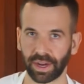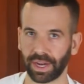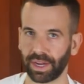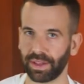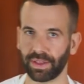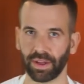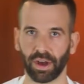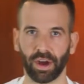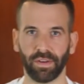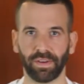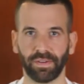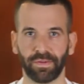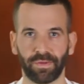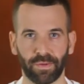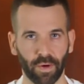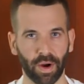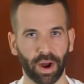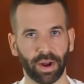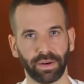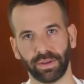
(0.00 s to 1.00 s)
and the oven
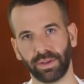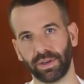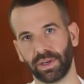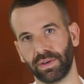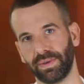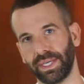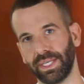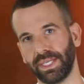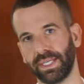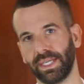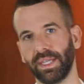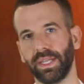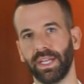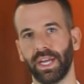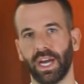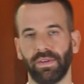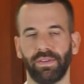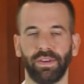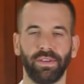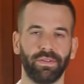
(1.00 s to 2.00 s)
400 degrees in the
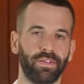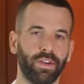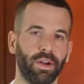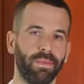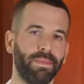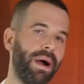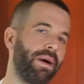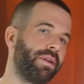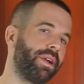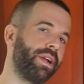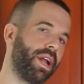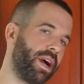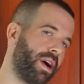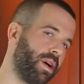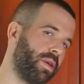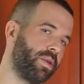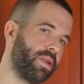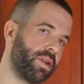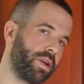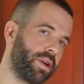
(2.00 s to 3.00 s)
oven for about an
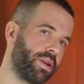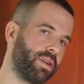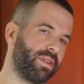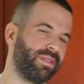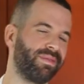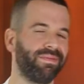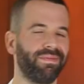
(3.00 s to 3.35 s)
hour,